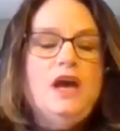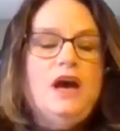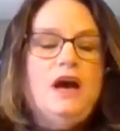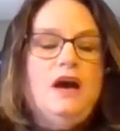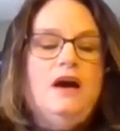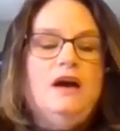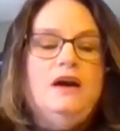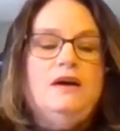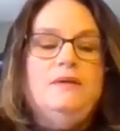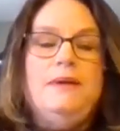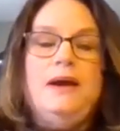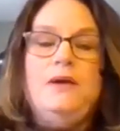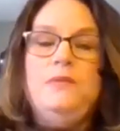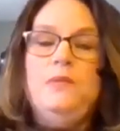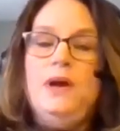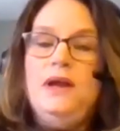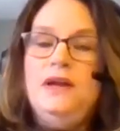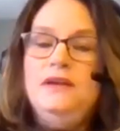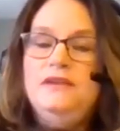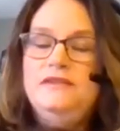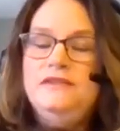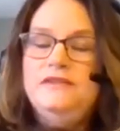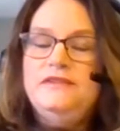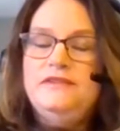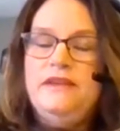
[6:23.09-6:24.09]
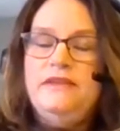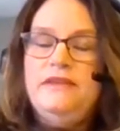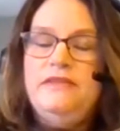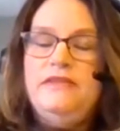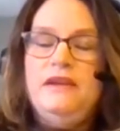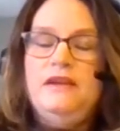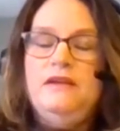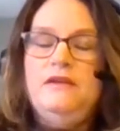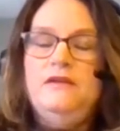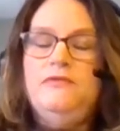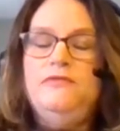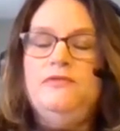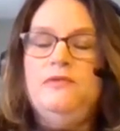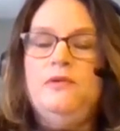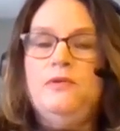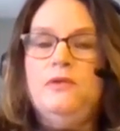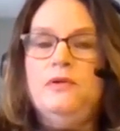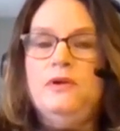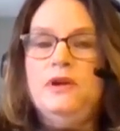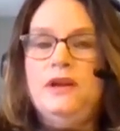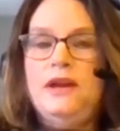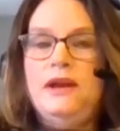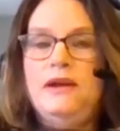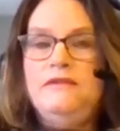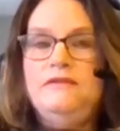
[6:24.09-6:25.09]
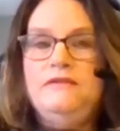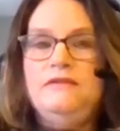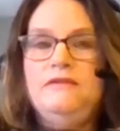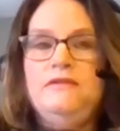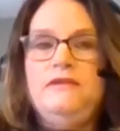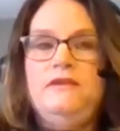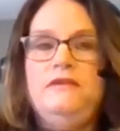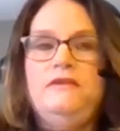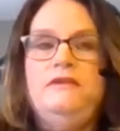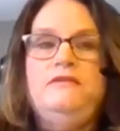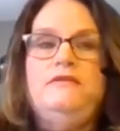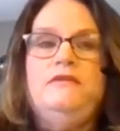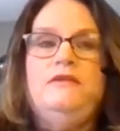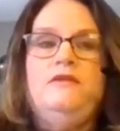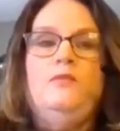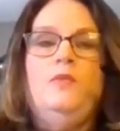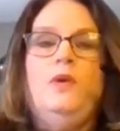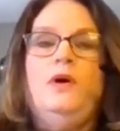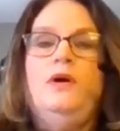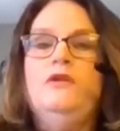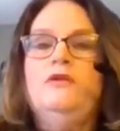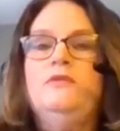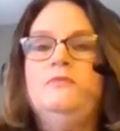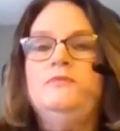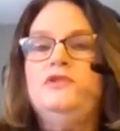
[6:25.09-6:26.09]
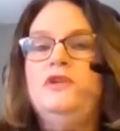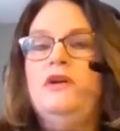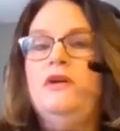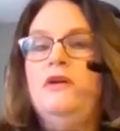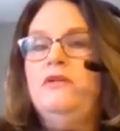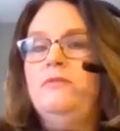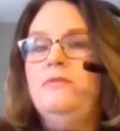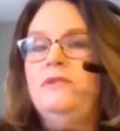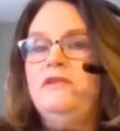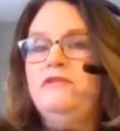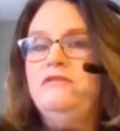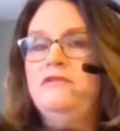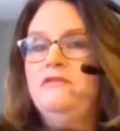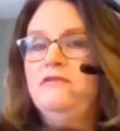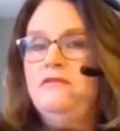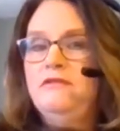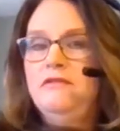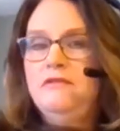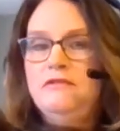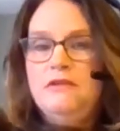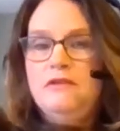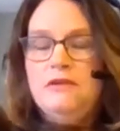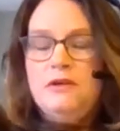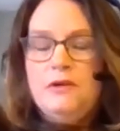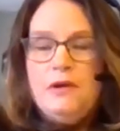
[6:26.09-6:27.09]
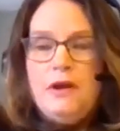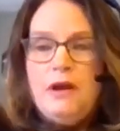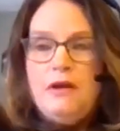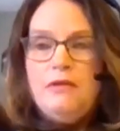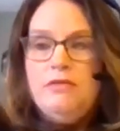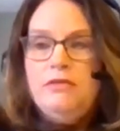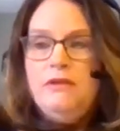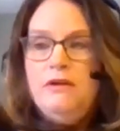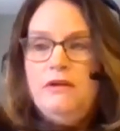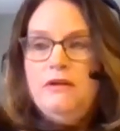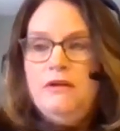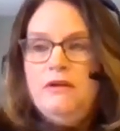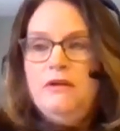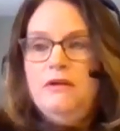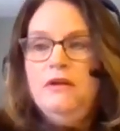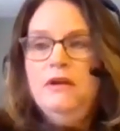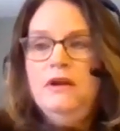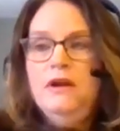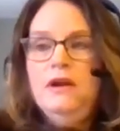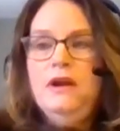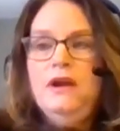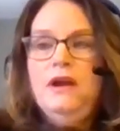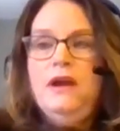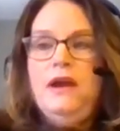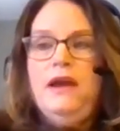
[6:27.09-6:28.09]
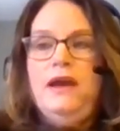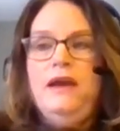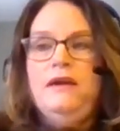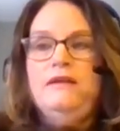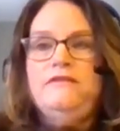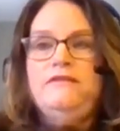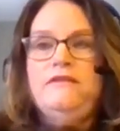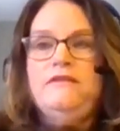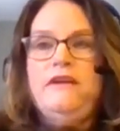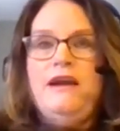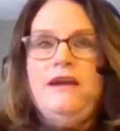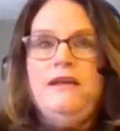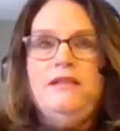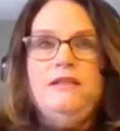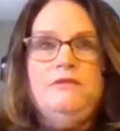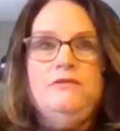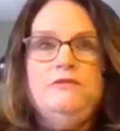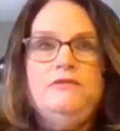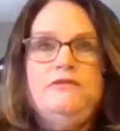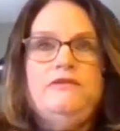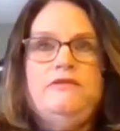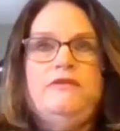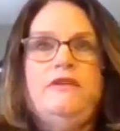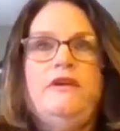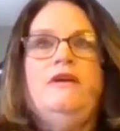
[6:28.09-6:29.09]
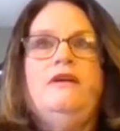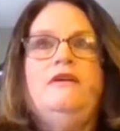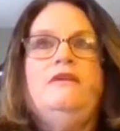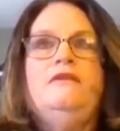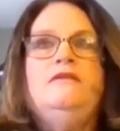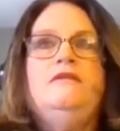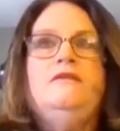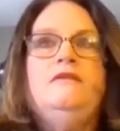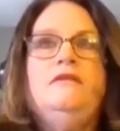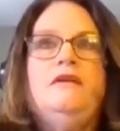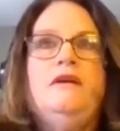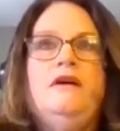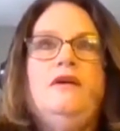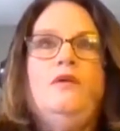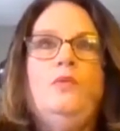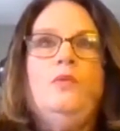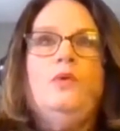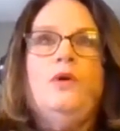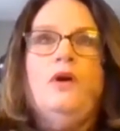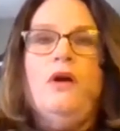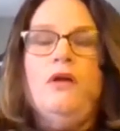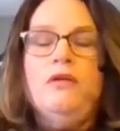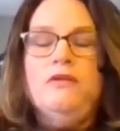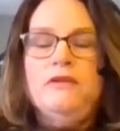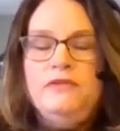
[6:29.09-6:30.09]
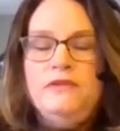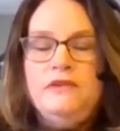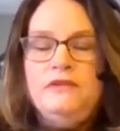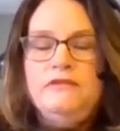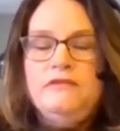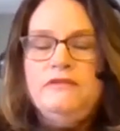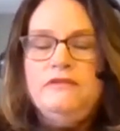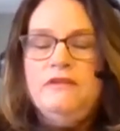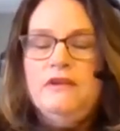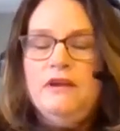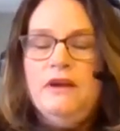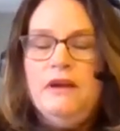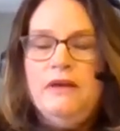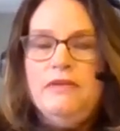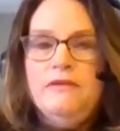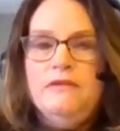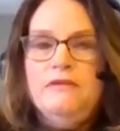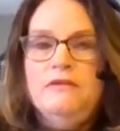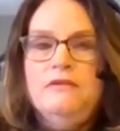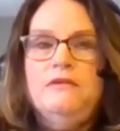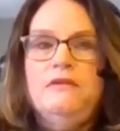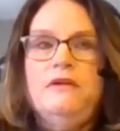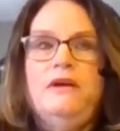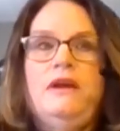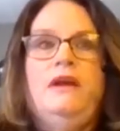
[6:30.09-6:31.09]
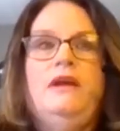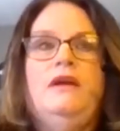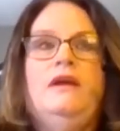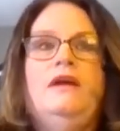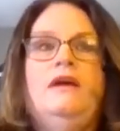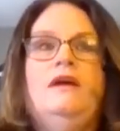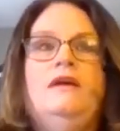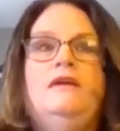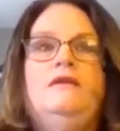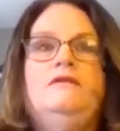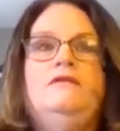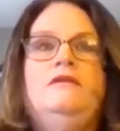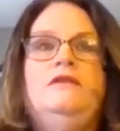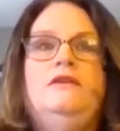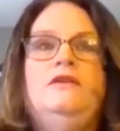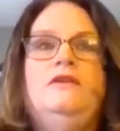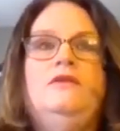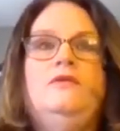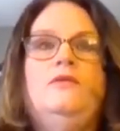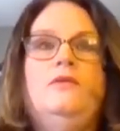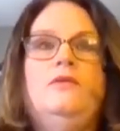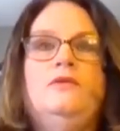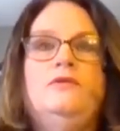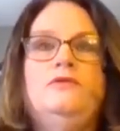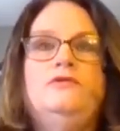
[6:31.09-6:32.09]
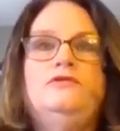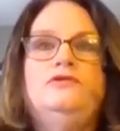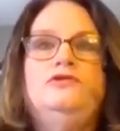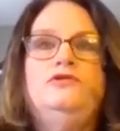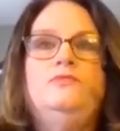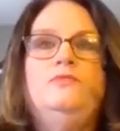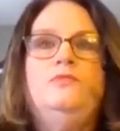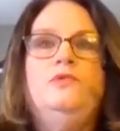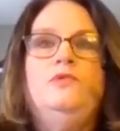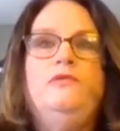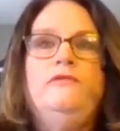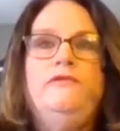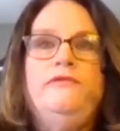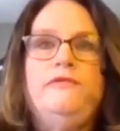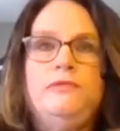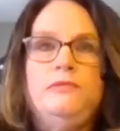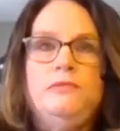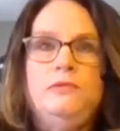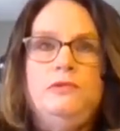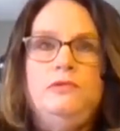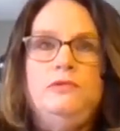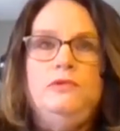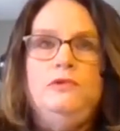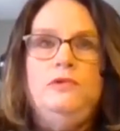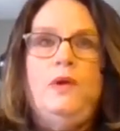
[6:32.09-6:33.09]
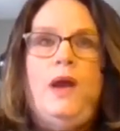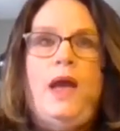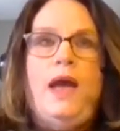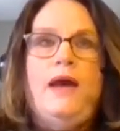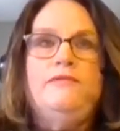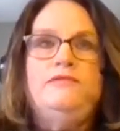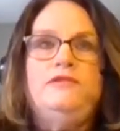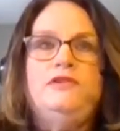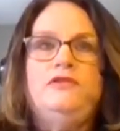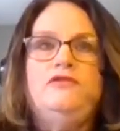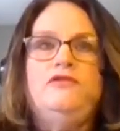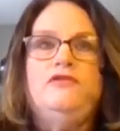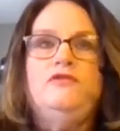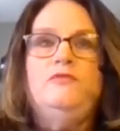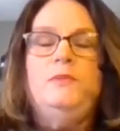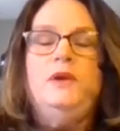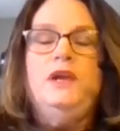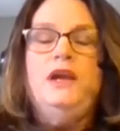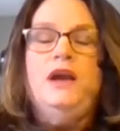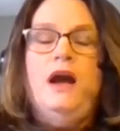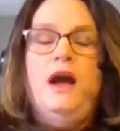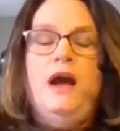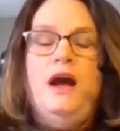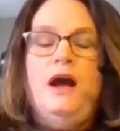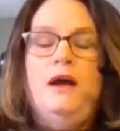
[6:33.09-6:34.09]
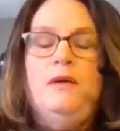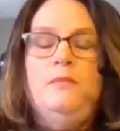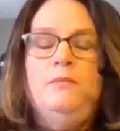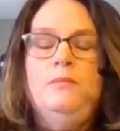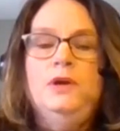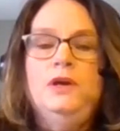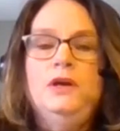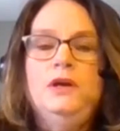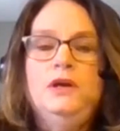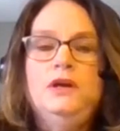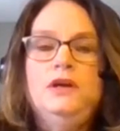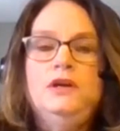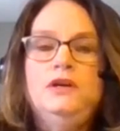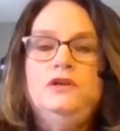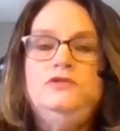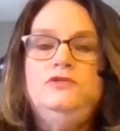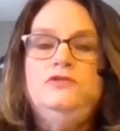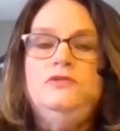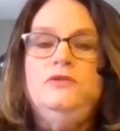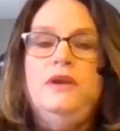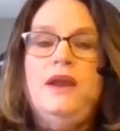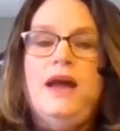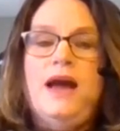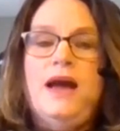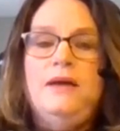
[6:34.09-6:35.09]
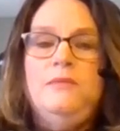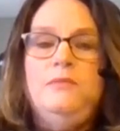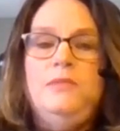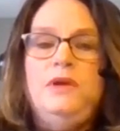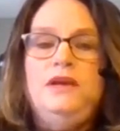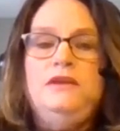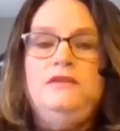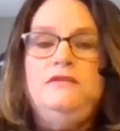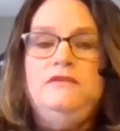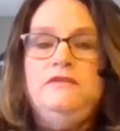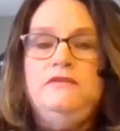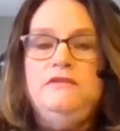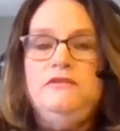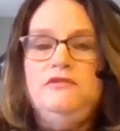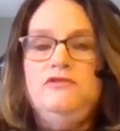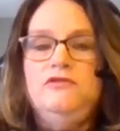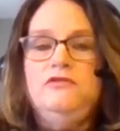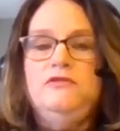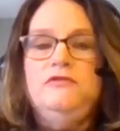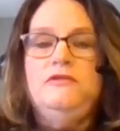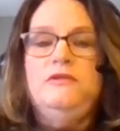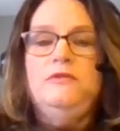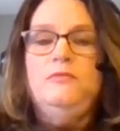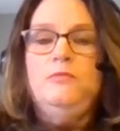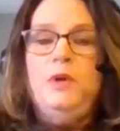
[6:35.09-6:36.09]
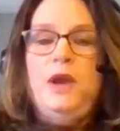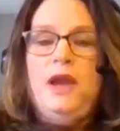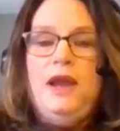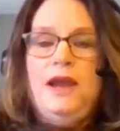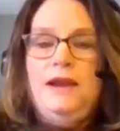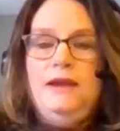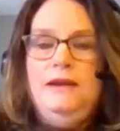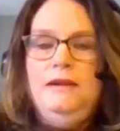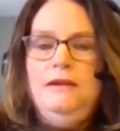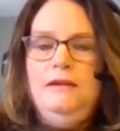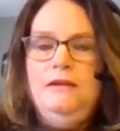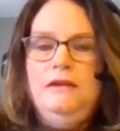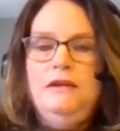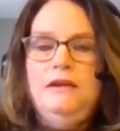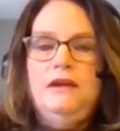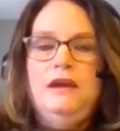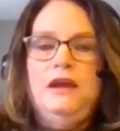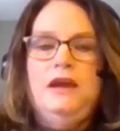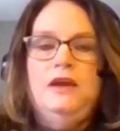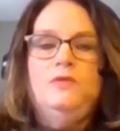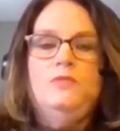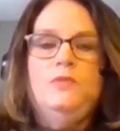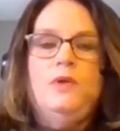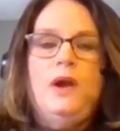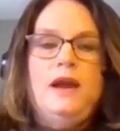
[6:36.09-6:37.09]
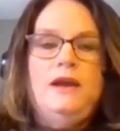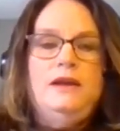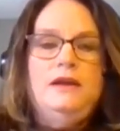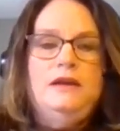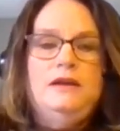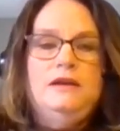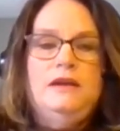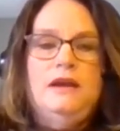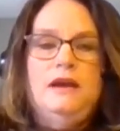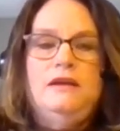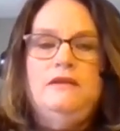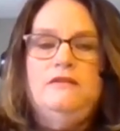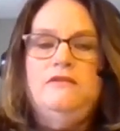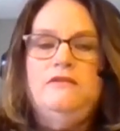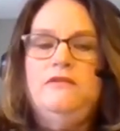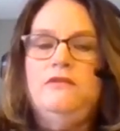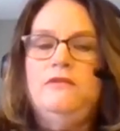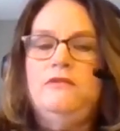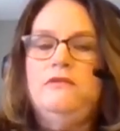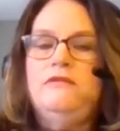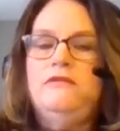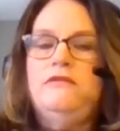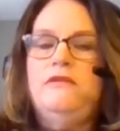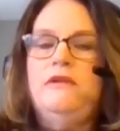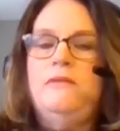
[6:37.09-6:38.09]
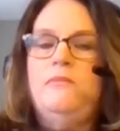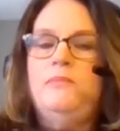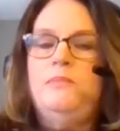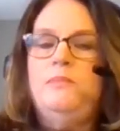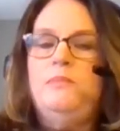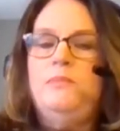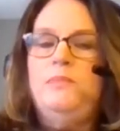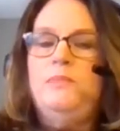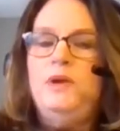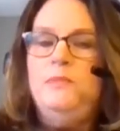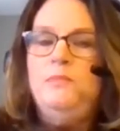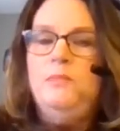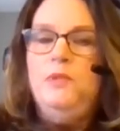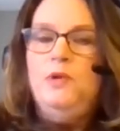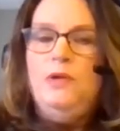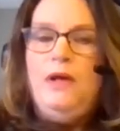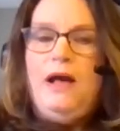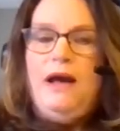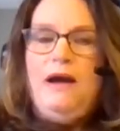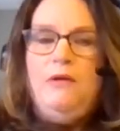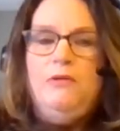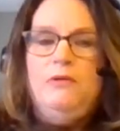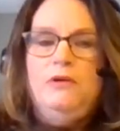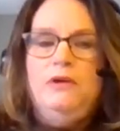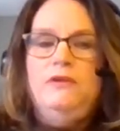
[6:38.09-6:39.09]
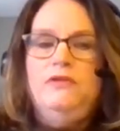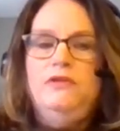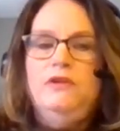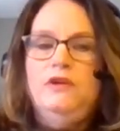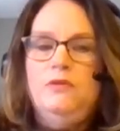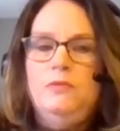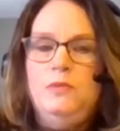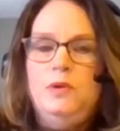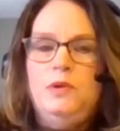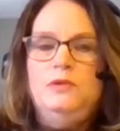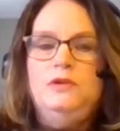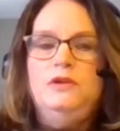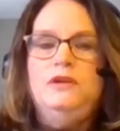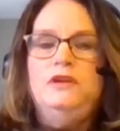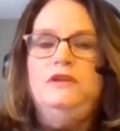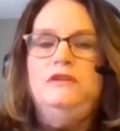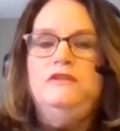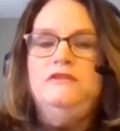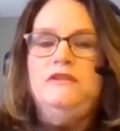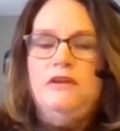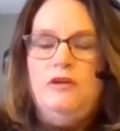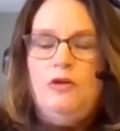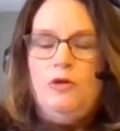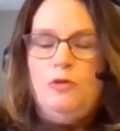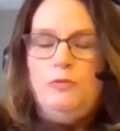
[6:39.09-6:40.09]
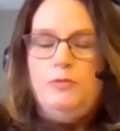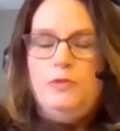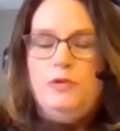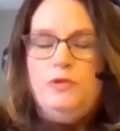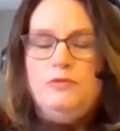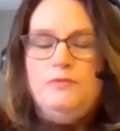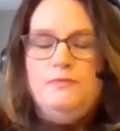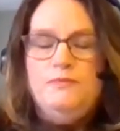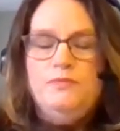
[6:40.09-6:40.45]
I wanted to say thank you for organizing this, and welcome to all the businesses that are out there. As Tyler said, we're all in this together, and in order to move through, you have to just be calm. Do not make decisions in panic, and recognize there is people out in the community to help you.